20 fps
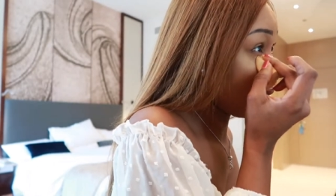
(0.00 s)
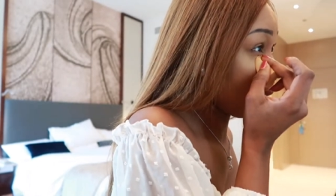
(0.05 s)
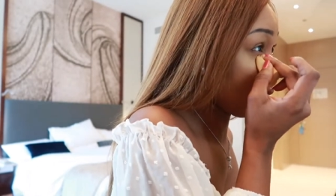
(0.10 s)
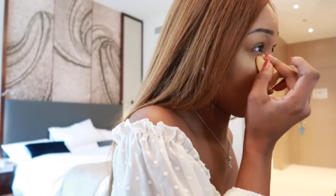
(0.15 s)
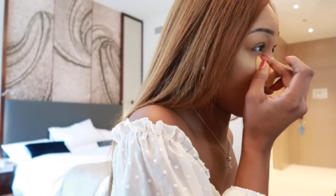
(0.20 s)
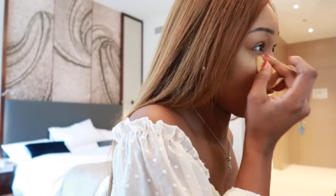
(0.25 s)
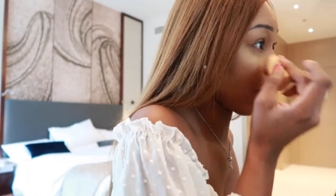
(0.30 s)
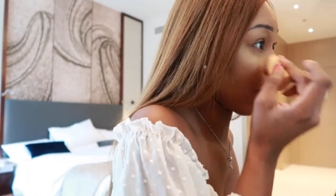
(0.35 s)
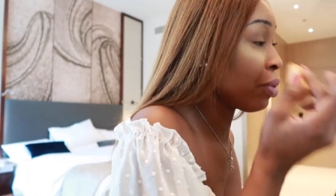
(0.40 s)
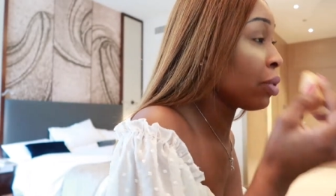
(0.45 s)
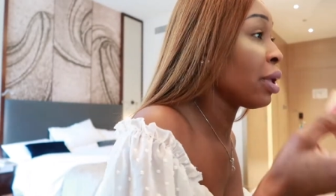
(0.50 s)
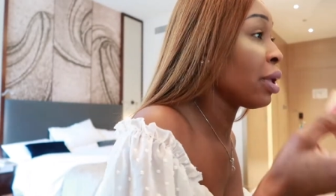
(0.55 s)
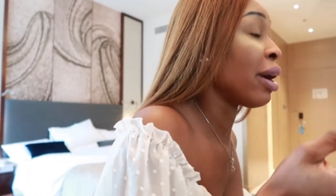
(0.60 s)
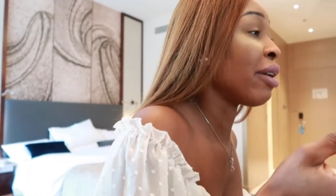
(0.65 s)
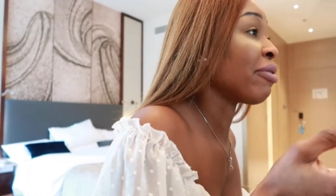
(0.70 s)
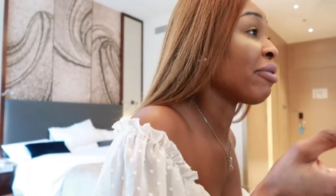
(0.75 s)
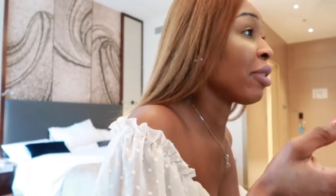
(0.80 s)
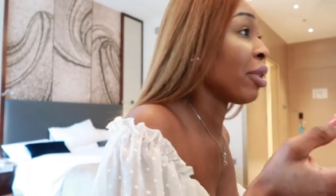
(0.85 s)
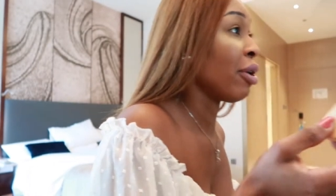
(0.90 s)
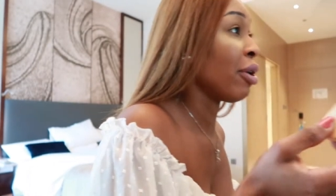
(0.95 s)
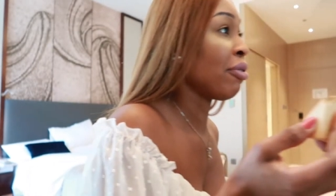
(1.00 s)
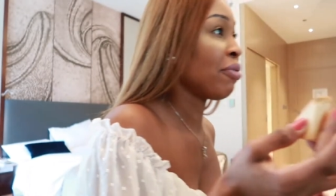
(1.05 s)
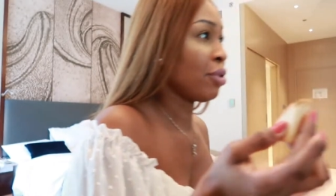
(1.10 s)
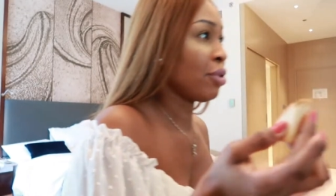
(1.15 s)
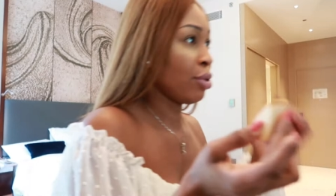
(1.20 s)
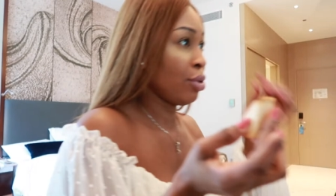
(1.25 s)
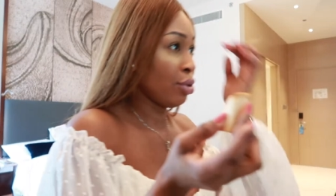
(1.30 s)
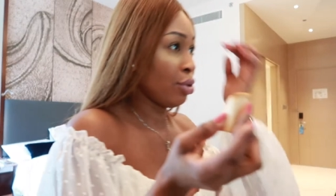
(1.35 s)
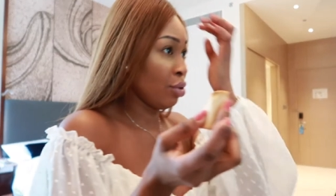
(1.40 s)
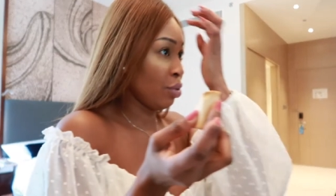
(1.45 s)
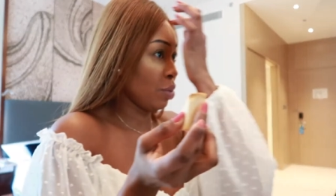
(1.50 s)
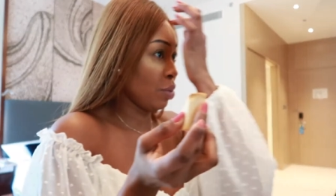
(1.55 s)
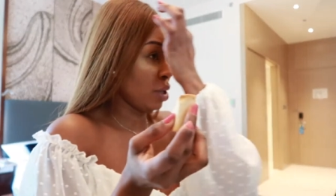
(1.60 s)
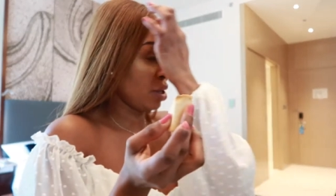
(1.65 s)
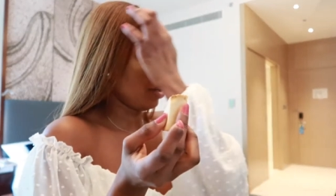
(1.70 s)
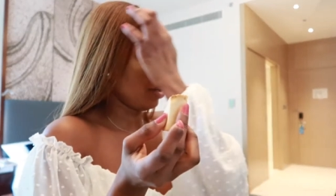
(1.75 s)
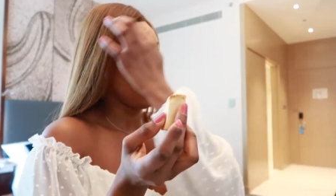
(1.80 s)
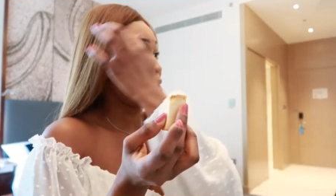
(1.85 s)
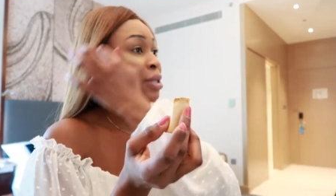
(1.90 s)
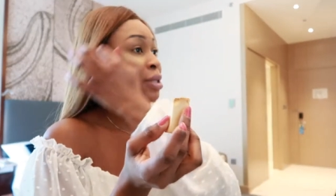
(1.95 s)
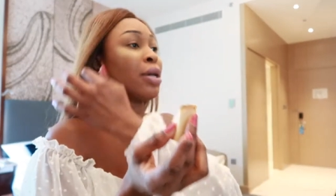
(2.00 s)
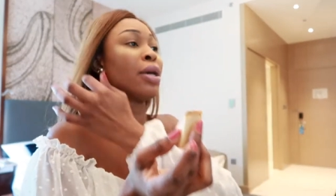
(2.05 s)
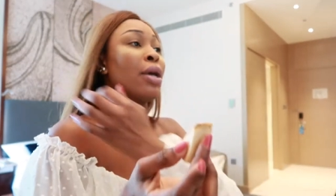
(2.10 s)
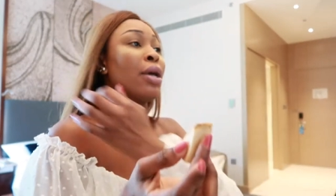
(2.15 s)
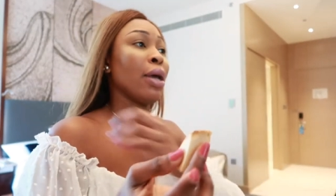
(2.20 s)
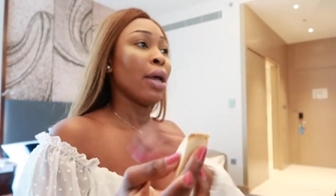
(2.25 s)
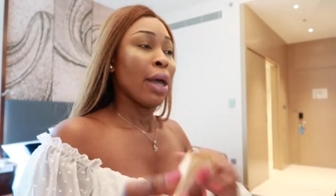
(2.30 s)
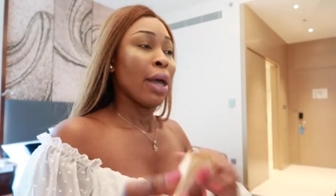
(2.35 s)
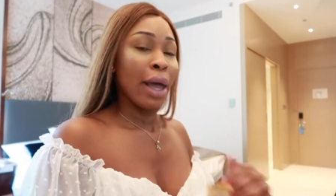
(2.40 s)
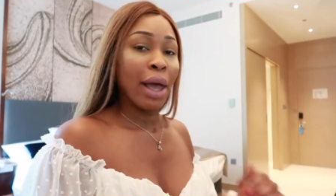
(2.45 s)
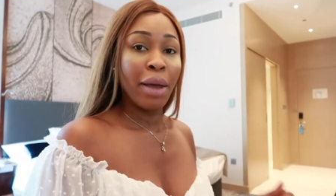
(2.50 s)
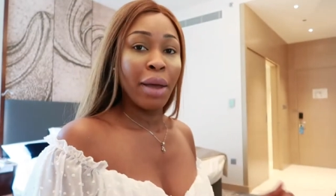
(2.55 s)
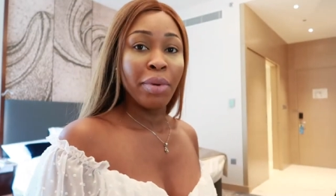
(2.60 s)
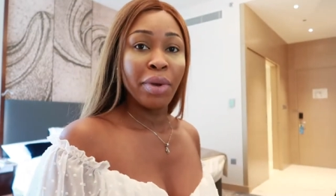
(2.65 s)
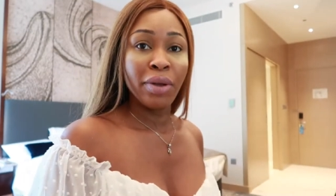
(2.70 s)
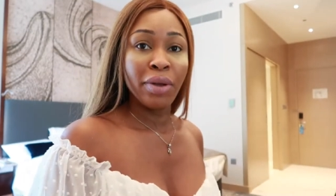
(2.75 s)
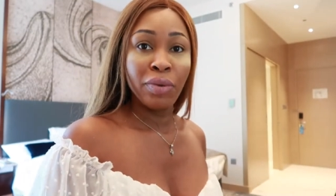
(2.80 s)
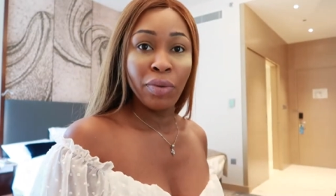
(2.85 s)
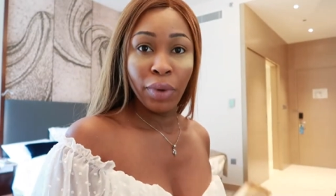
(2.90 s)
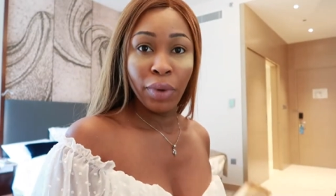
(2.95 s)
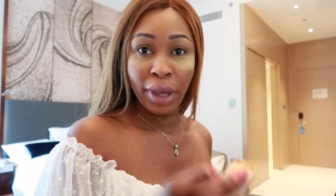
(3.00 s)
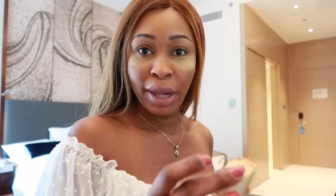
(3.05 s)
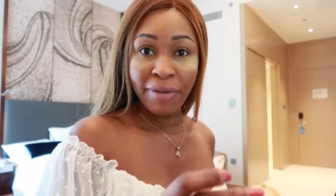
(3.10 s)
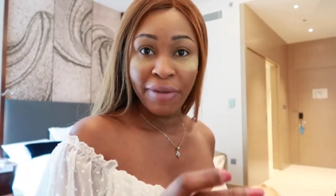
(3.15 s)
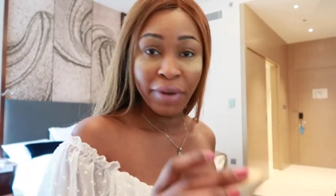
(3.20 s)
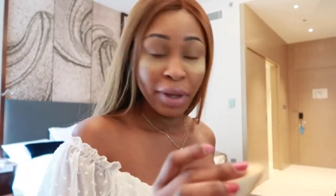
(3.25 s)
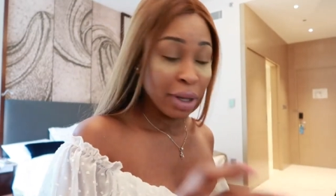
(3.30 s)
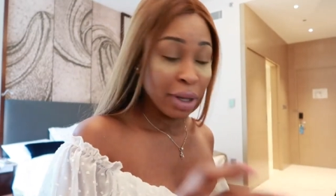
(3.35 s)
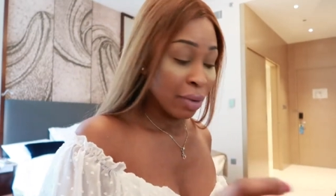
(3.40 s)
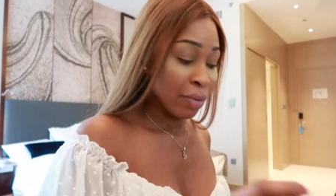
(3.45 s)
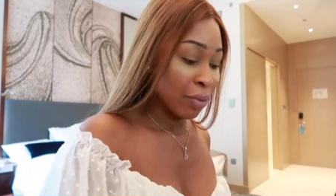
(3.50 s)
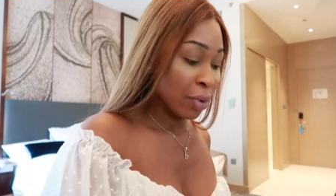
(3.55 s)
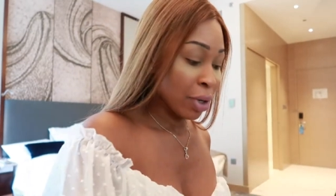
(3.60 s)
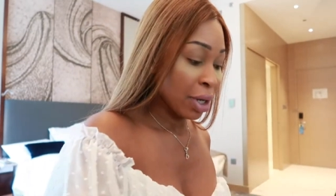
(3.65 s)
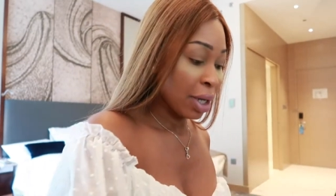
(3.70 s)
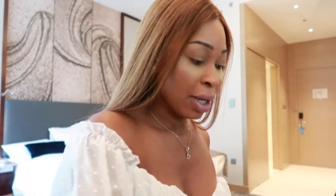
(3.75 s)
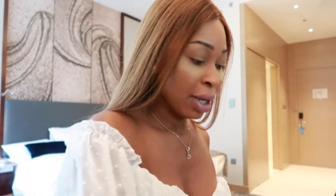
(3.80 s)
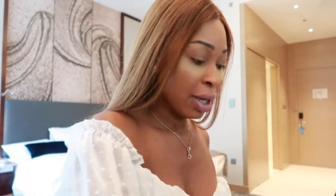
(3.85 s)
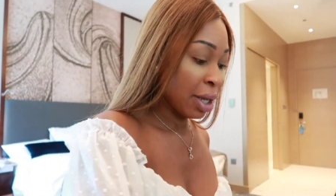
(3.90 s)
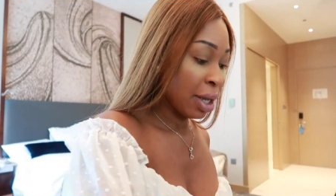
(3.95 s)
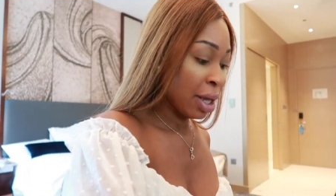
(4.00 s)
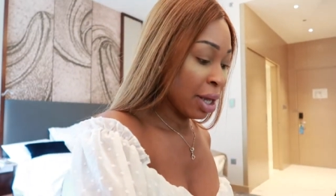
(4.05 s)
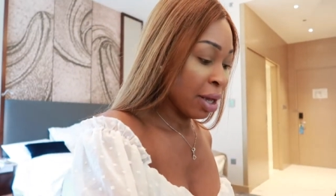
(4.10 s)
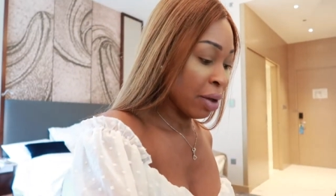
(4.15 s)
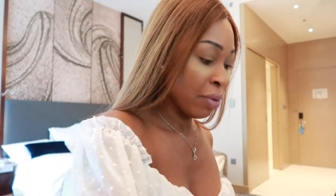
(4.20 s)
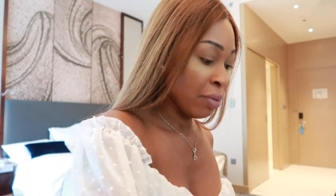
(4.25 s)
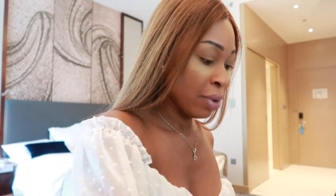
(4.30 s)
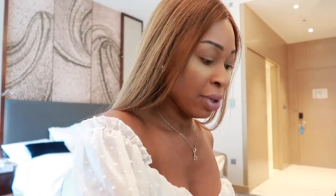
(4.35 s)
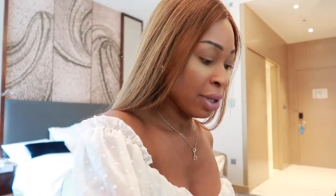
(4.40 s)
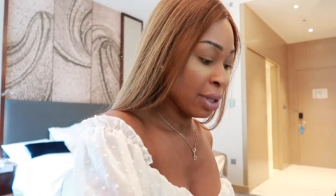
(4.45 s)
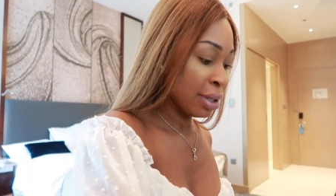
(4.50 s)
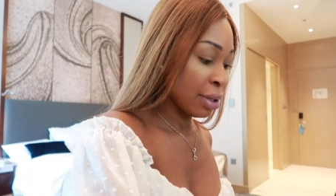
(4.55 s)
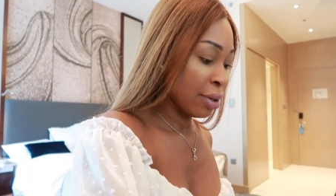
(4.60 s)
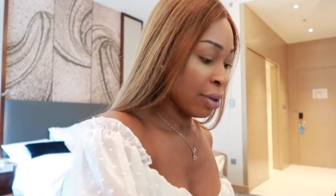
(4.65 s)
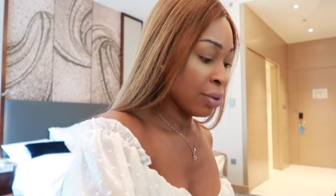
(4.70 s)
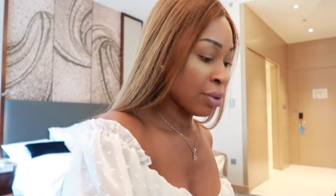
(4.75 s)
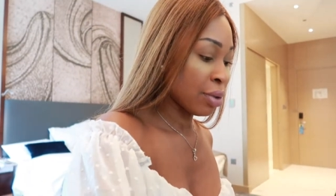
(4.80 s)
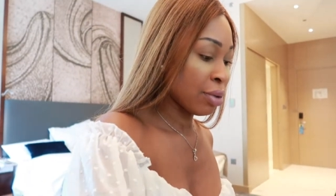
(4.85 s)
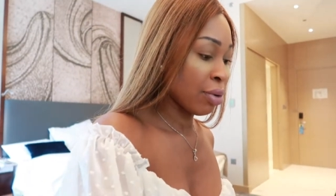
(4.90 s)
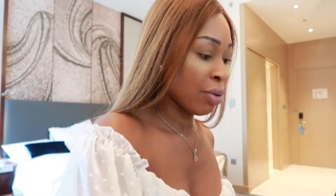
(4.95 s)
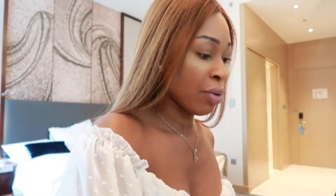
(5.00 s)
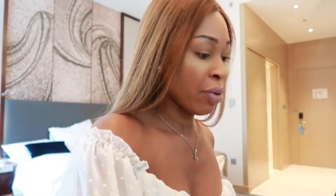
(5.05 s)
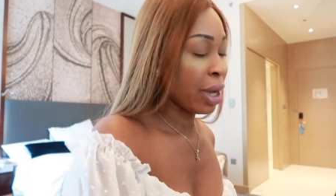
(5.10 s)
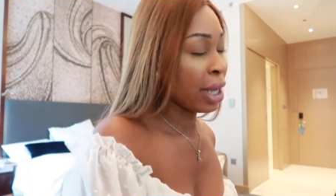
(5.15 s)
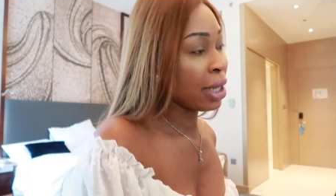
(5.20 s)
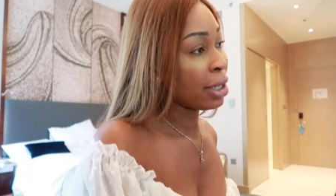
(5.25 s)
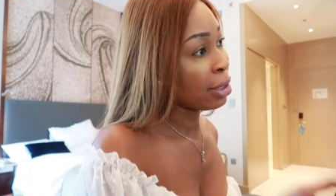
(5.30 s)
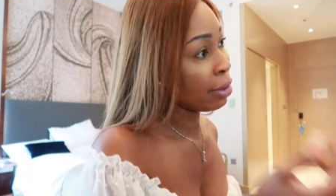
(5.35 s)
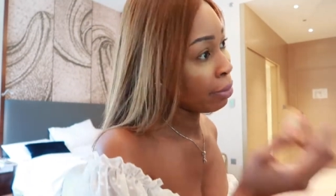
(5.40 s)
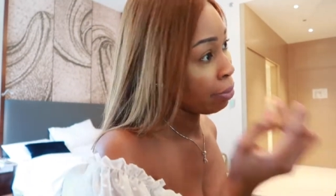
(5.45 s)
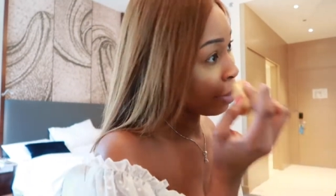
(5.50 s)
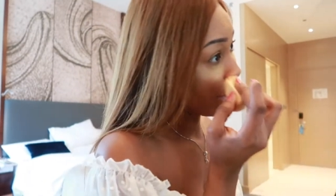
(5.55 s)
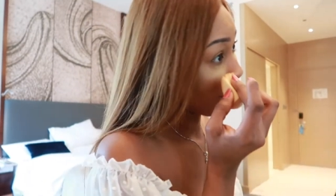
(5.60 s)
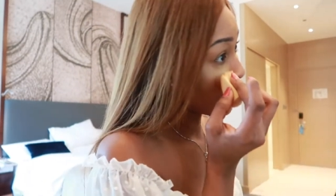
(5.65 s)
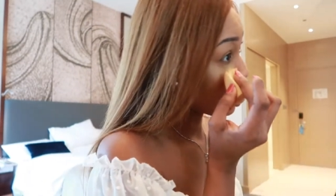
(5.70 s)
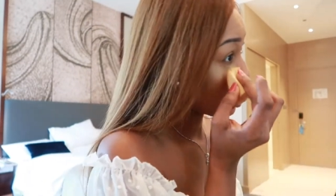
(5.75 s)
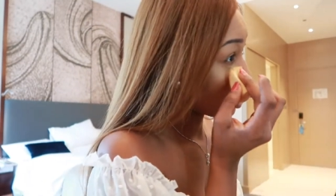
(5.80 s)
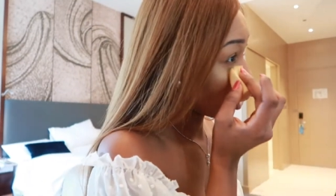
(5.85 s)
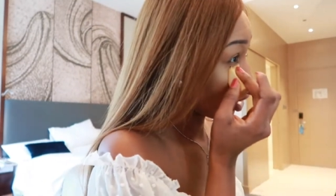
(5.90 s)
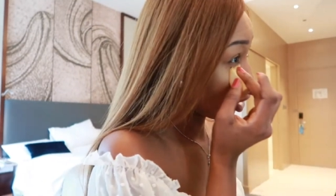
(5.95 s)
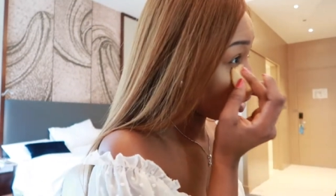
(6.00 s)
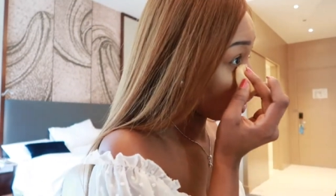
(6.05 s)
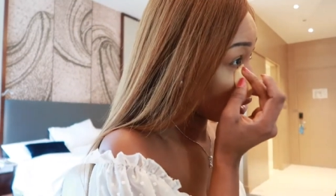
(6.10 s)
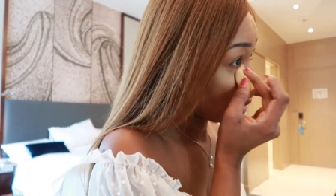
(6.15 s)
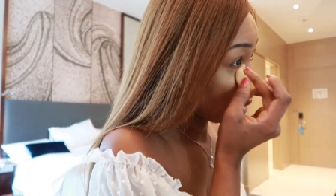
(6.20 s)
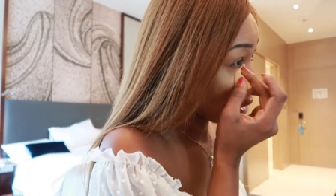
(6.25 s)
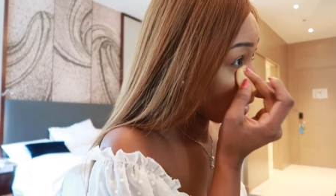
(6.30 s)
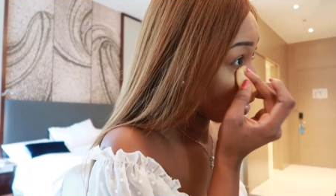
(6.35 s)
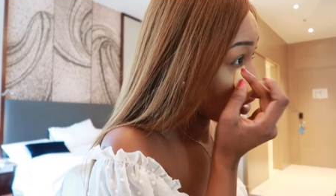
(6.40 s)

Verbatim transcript: things I would have loved to do because I mean living and working here was also quite demanding